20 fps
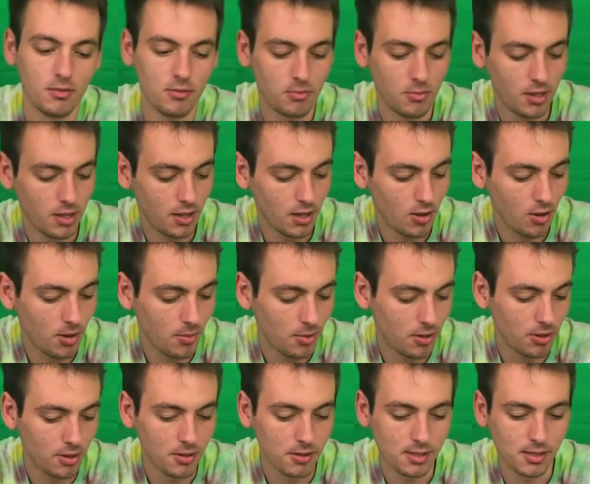we can go up
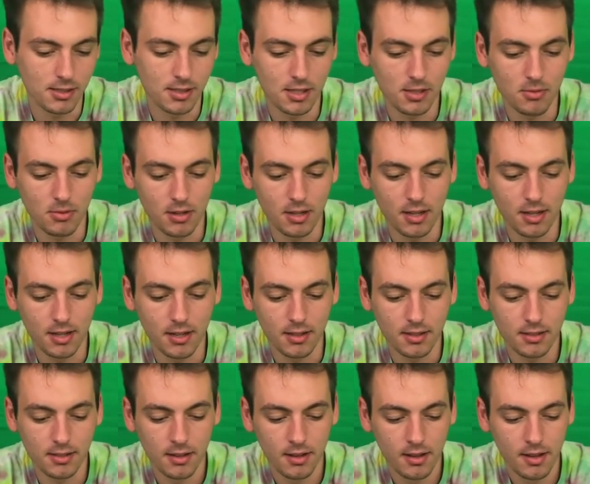close and see what it is.